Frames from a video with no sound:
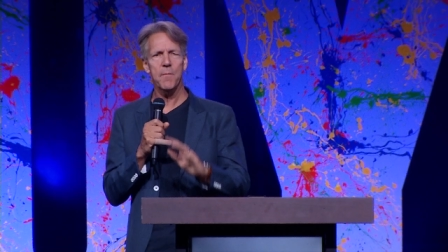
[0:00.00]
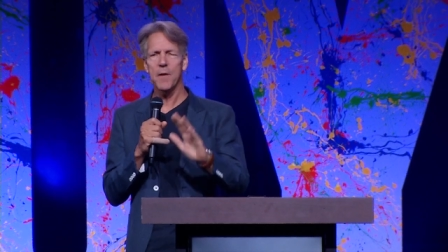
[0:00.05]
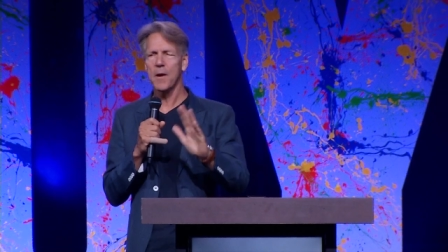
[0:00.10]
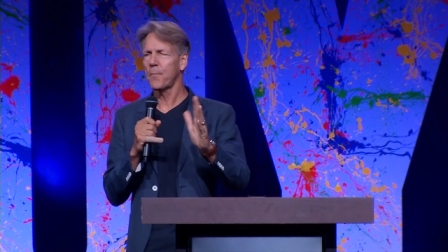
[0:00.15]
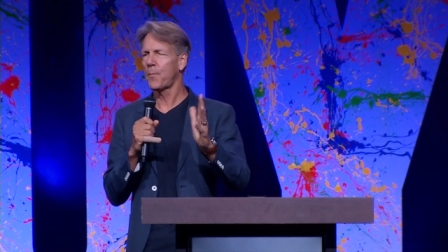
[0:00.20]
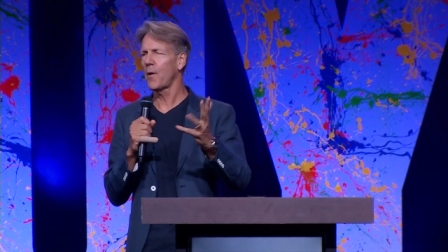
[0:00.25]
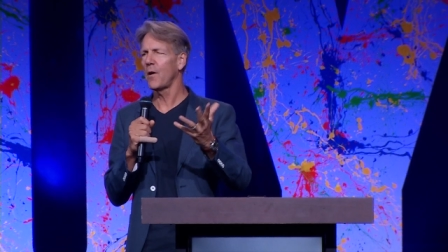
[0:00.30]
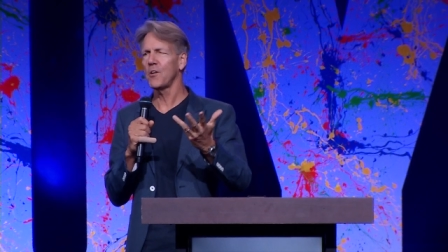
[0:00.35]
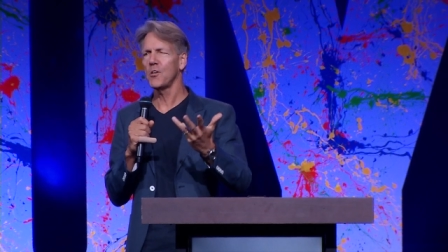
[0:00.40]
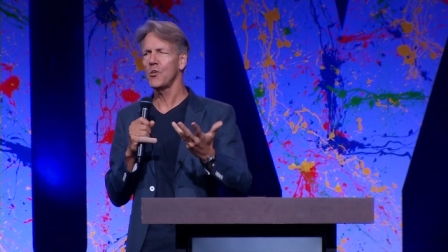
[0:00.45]
a
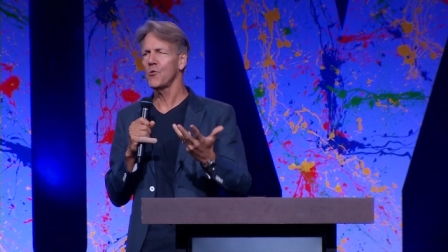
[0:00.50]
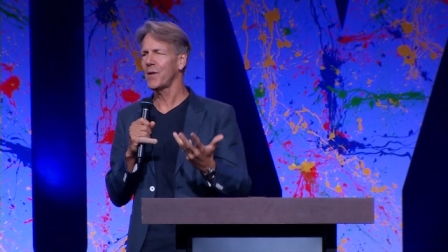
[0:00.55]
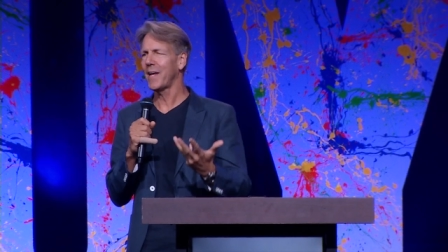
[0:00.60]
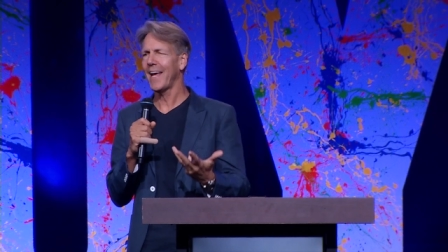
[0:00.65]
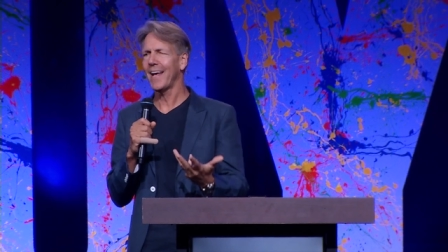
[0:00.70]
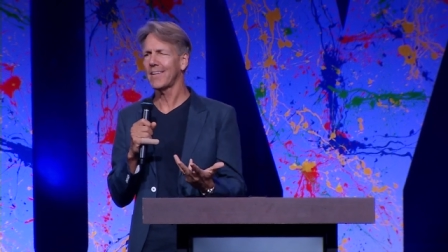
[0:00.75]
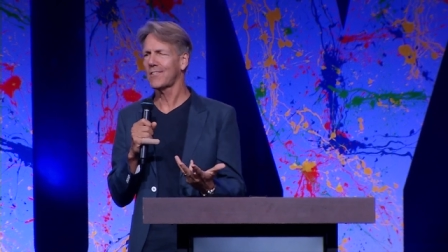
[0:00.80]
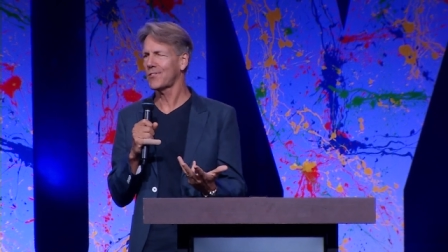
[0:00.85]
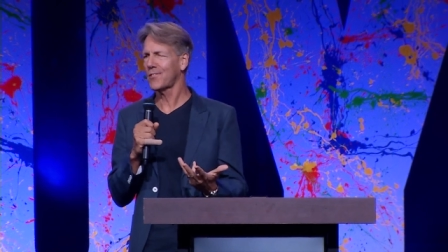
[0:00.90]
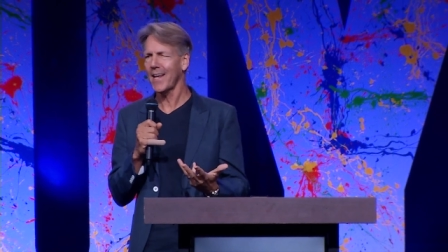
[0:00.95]
minute, Paul, you
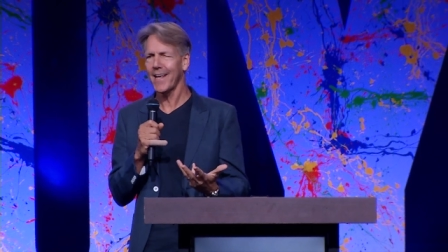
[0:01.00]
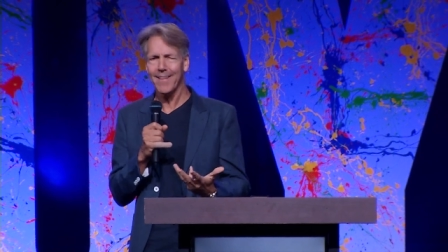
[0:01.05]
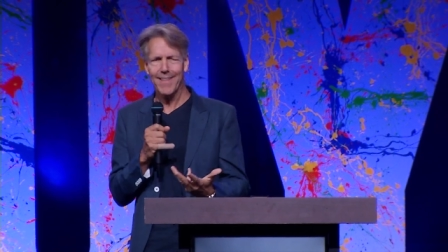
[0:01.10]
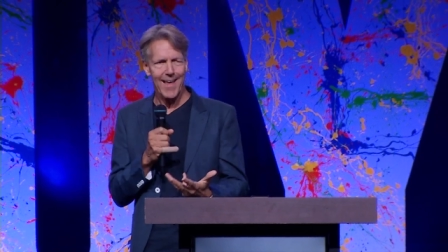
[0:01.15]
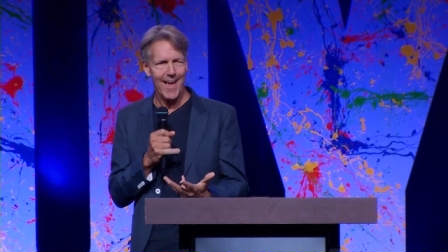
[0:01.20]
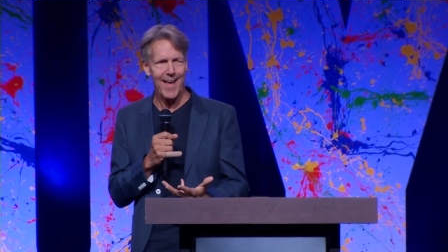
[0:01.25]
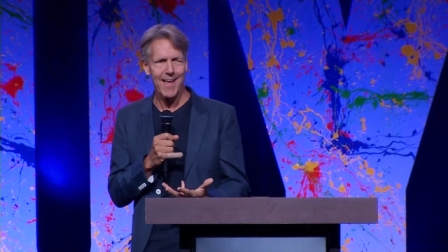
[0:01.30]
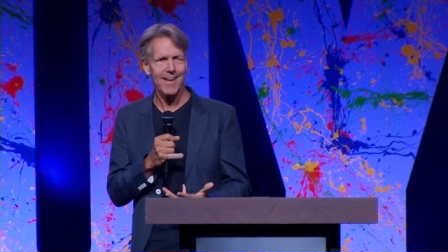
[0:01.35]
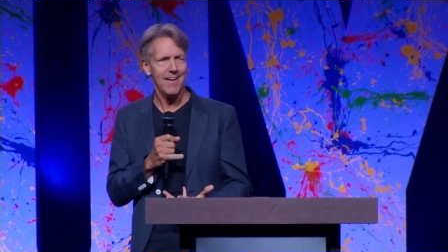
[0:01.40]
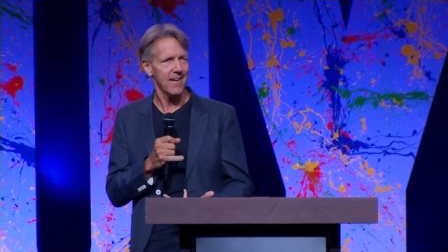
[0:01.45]
can't say
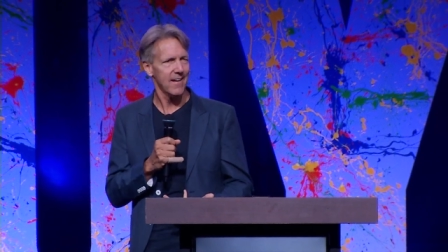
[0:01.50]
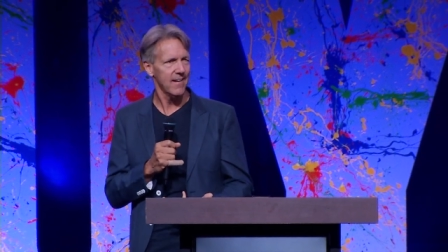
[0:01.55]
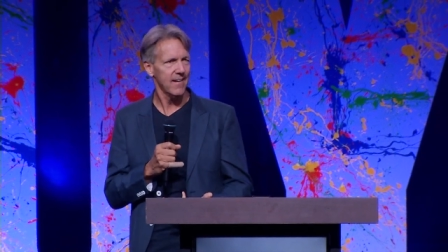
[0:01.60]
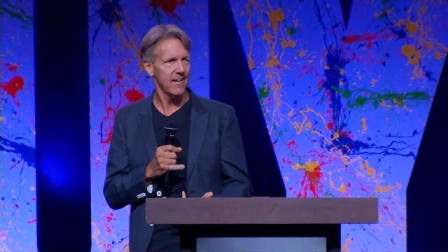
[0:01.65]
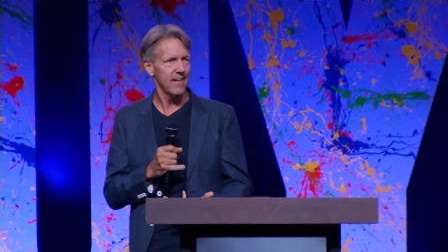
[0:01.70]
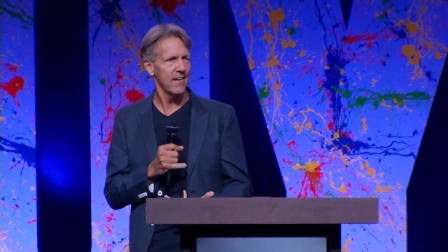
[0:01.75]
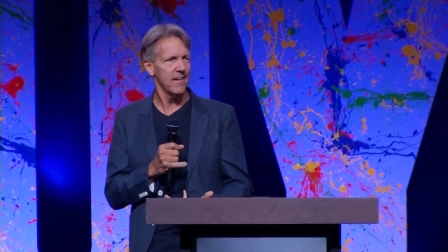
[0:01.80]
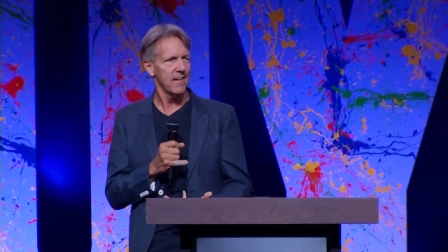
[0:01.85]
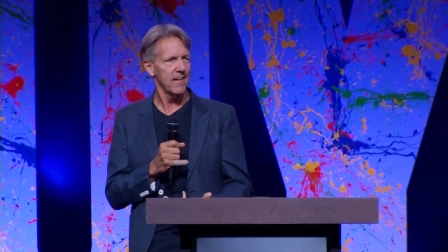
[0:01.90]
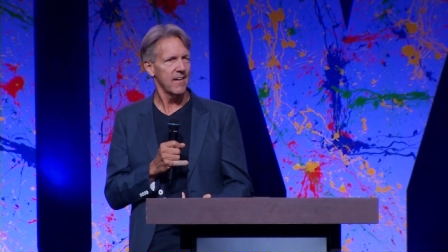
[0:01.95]
that.
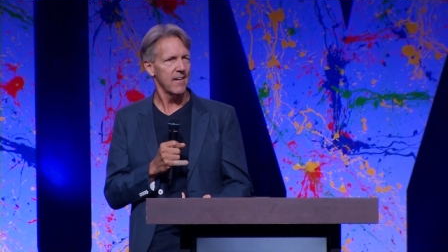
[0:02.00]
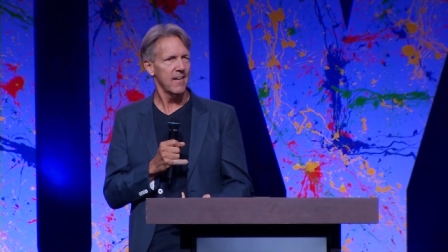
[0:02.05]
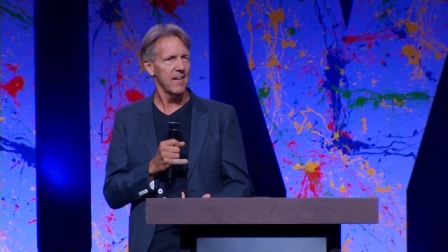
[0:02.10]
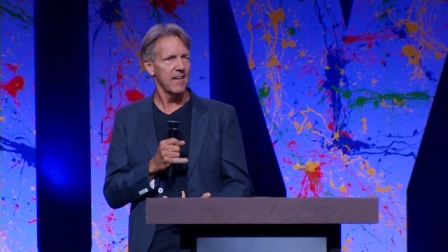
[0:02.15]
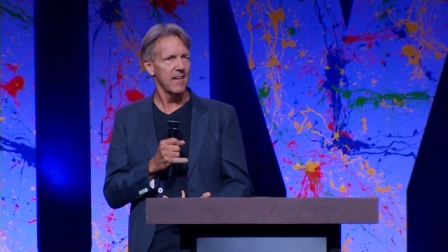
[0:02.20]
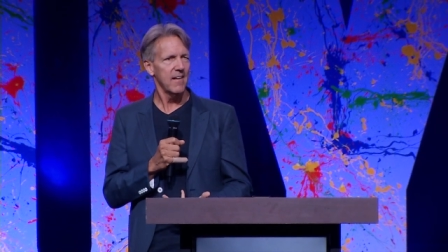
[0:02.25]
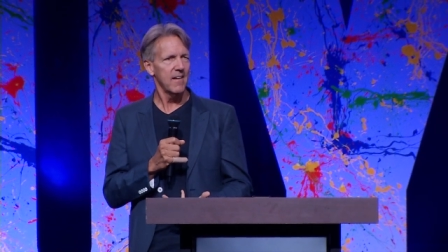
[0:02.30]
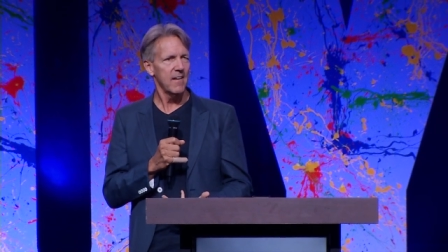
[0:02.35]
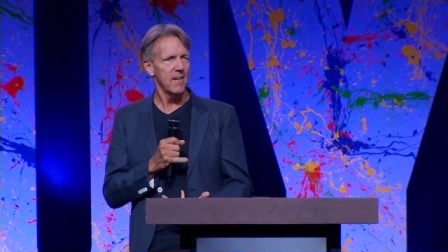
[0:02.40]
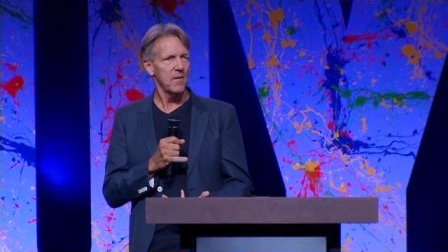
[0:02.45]

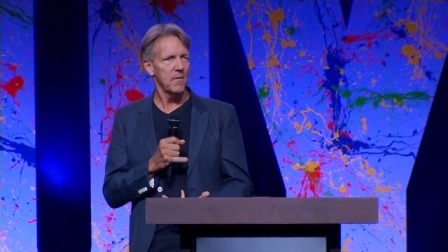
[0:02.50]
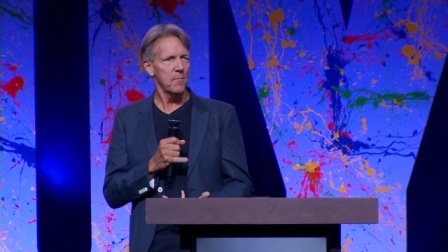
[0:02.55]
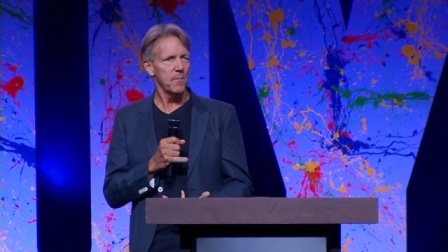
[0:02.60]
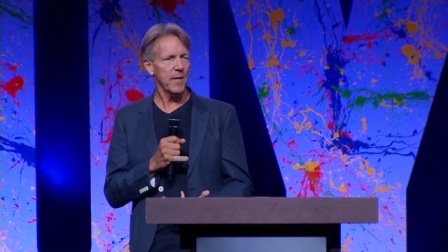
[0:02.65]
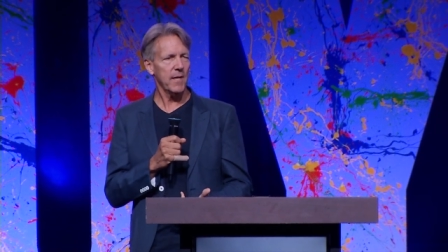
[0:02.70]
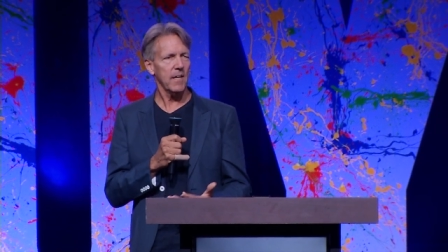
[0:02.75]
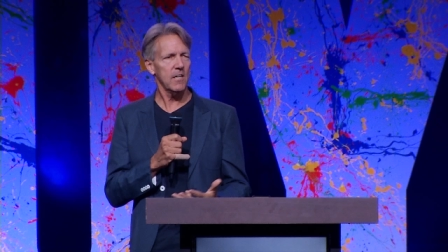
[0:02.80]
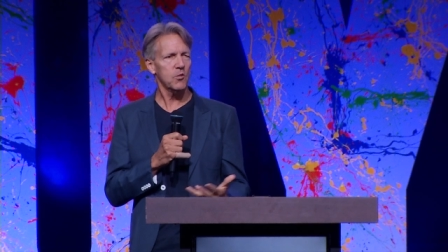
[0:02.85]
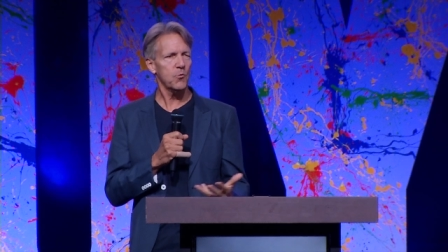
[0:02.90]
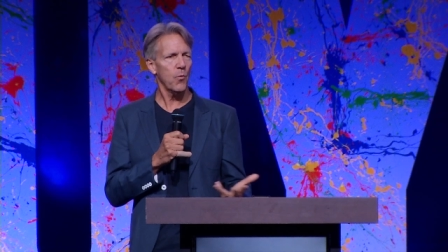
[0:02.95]

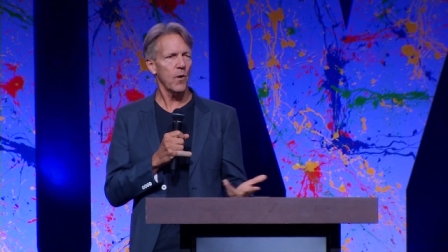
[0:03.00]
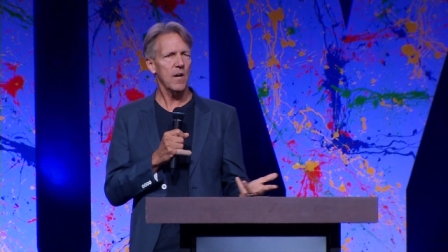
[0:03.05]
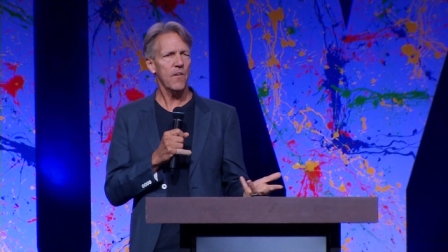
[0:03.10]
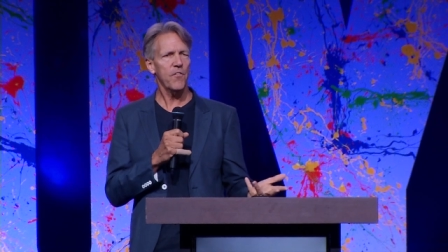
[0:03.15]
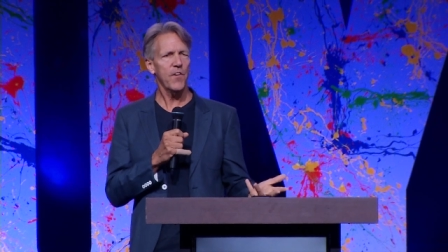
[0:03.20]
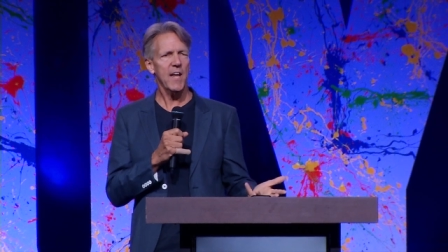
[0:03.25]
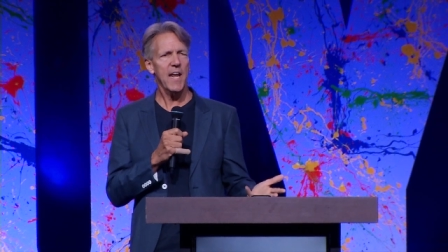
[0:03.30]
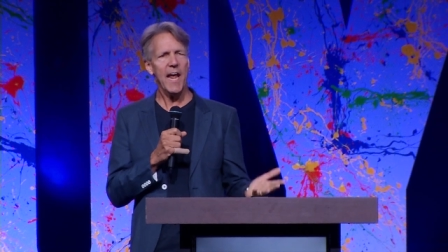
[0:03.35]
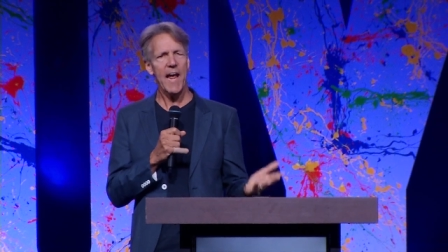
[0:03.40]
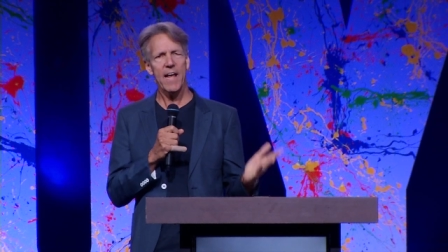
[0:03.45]
Because what
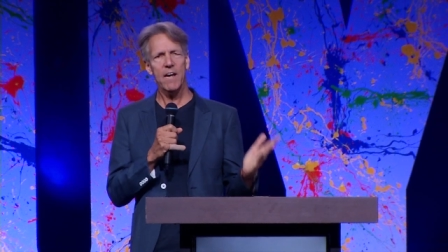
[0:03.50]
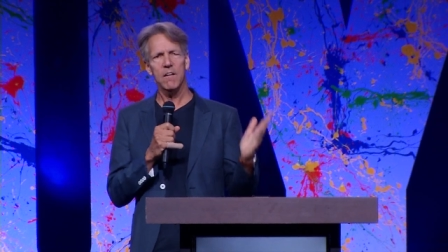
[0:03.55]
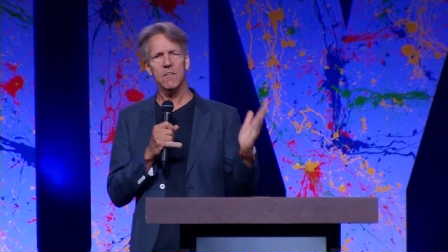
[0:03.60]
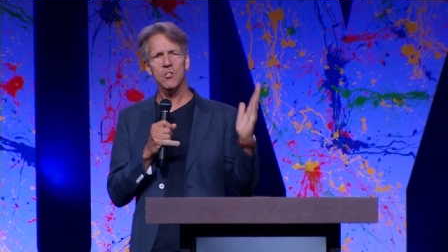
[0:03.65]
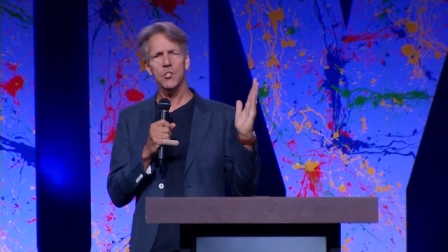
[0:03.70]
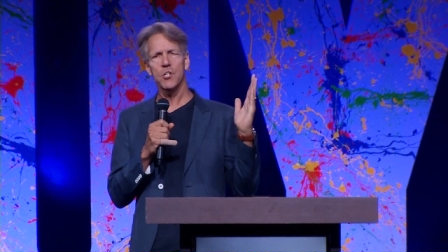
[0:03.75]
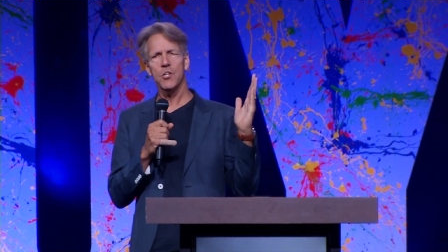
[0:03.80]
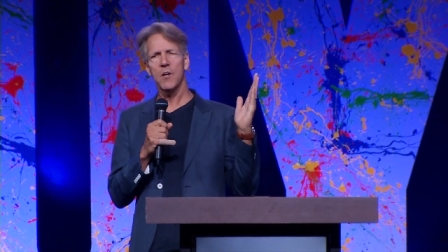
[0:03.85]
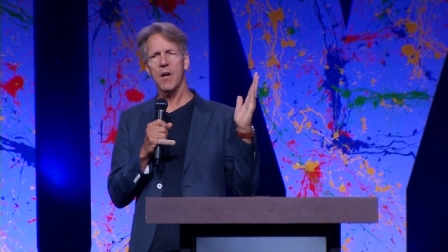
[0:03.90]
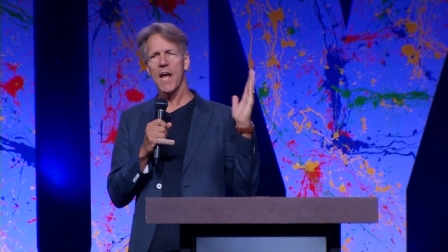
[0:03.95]
if he handles you,